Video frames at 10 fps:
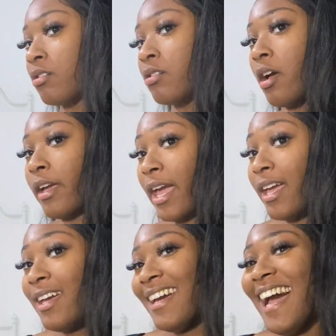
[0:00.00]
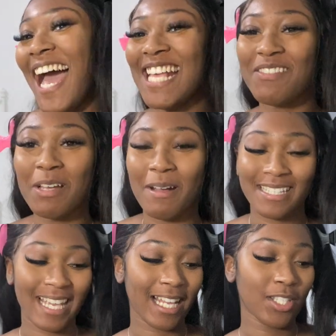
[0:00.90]
Okay. I spoke about
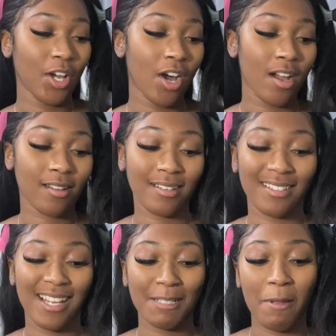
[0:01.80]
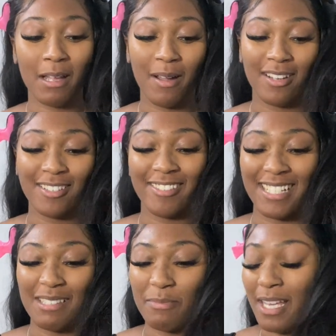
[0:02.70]
TikTok. I spoke about
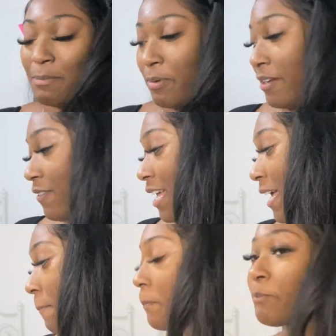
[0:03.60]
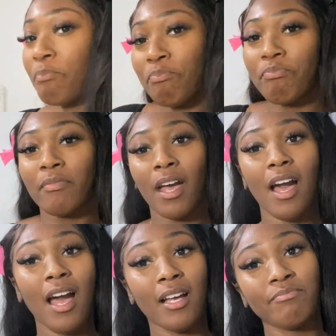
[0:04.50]
Christmas briefly.
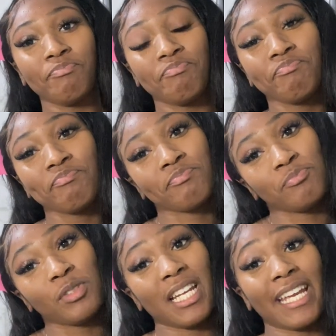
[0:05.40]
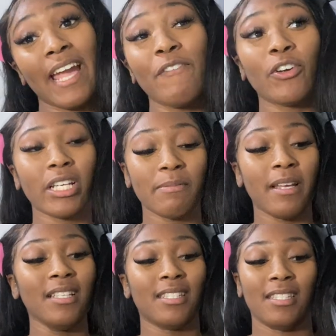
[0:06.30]
What did I get for
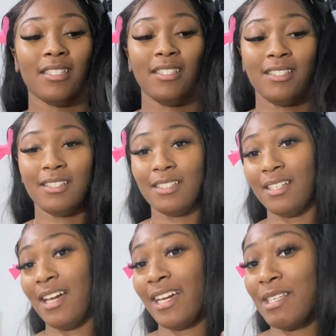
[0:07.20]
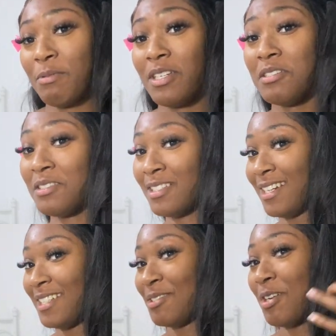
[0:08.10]
Christmas? I guess we could
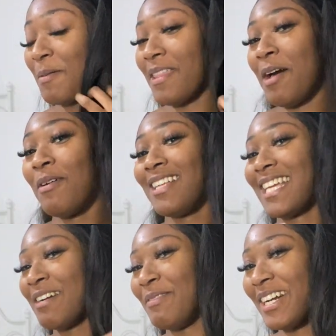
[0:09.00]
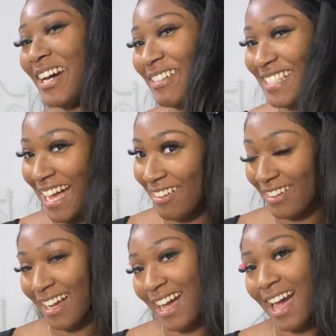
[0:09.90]
talk about that while I take up my curls out.
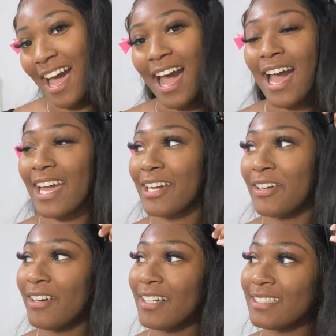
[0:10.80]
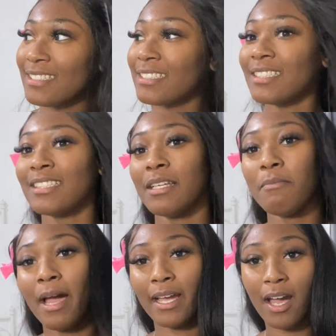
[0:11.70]
I got
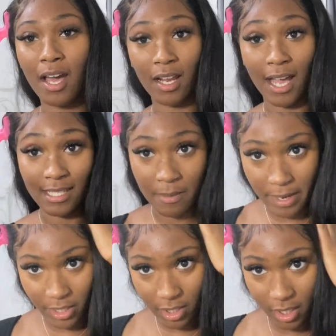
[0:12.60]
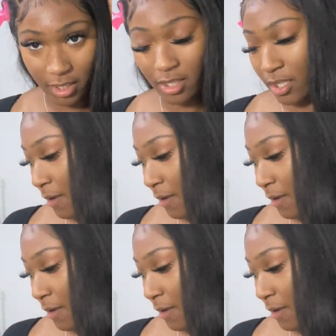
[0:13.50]
my curl out, as I mentioned.